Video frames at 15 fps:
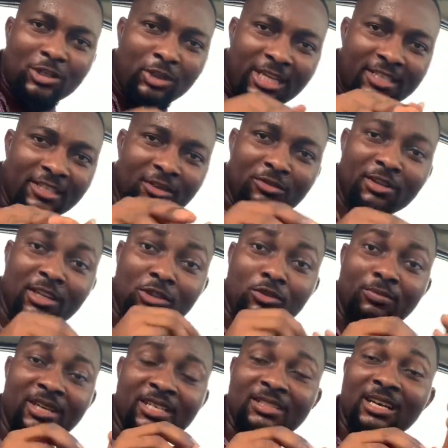Listen to the
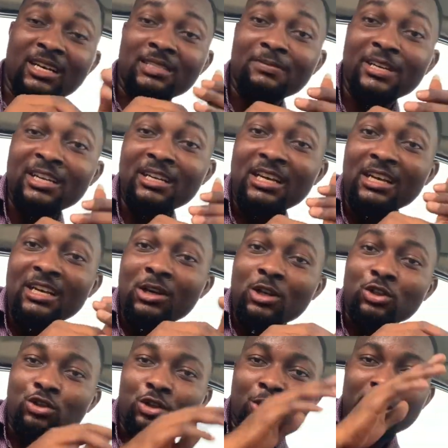instrumentals, man.
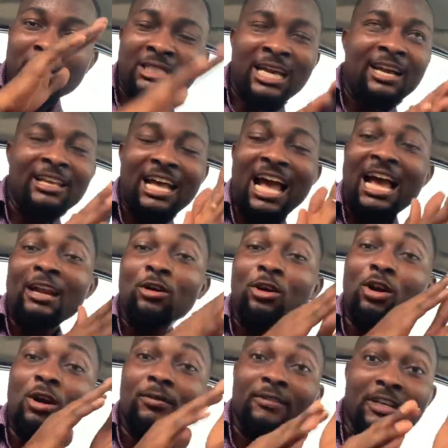So, Charlie, I
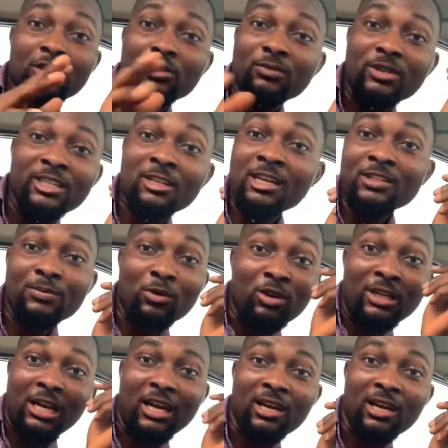love the instrumentals more.